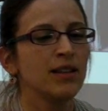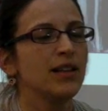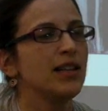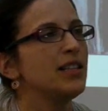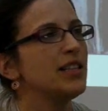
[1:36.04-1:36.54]

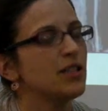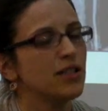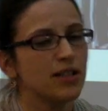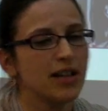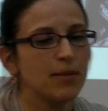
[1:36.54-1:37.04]
In addition
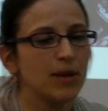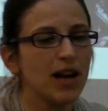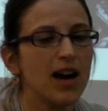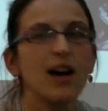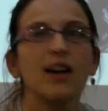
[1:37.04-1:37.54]
to
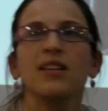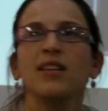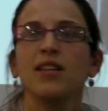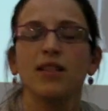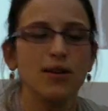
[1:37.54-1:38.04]
Kabbalah,
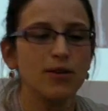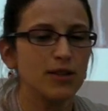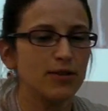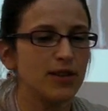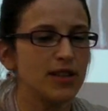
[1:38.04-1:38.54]

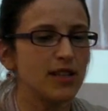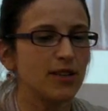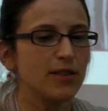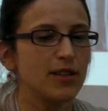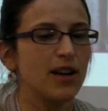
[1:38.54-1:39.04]
Theosophy
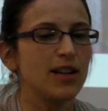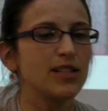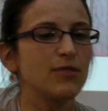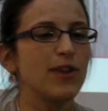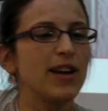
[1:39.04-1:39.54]
syncretized
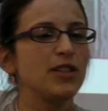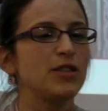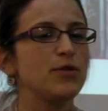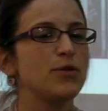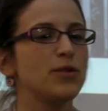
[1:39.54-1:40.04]
a range
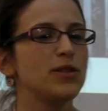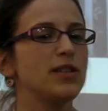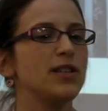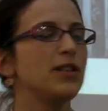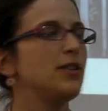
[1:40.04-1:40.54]
of sources
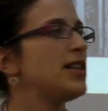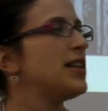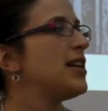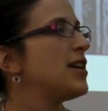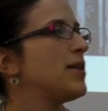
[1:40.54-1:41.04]
including
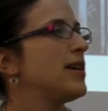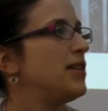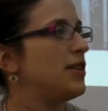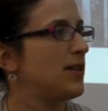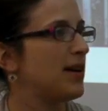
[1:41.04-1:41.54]

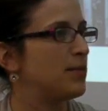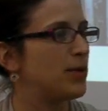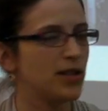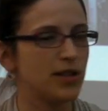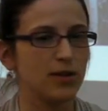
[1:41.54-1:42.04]
Neo-Hindu and
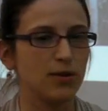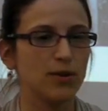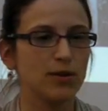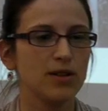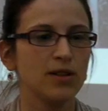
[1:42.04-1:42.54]
Buddhist
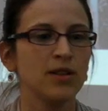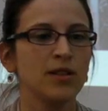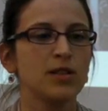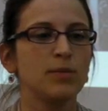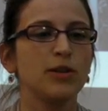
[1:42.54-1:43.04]
thought,
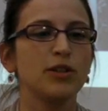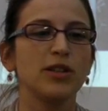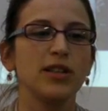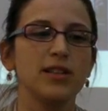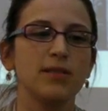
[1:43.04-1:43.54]

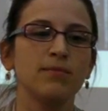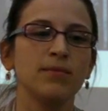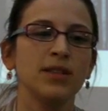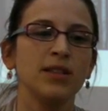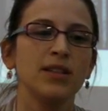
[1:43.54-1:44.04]
spiritualism,
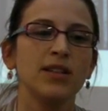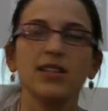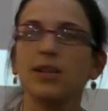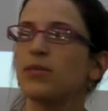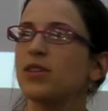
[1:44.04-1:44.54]

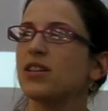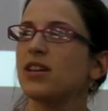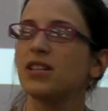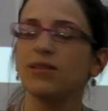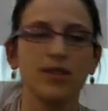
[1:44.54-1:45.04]
contemporary
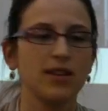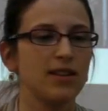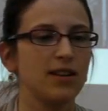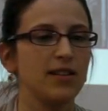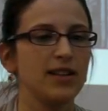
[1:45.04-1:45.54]
scientific
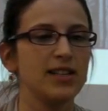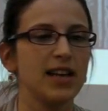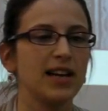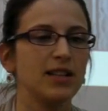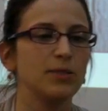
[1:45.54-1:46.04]
theories,
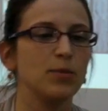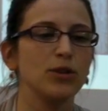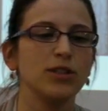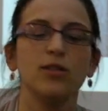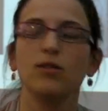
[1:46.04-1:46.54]
and
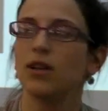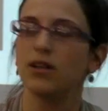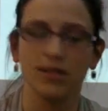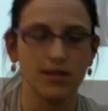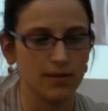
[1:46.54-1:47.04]
modern
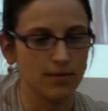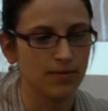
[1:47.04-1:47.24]
occultism.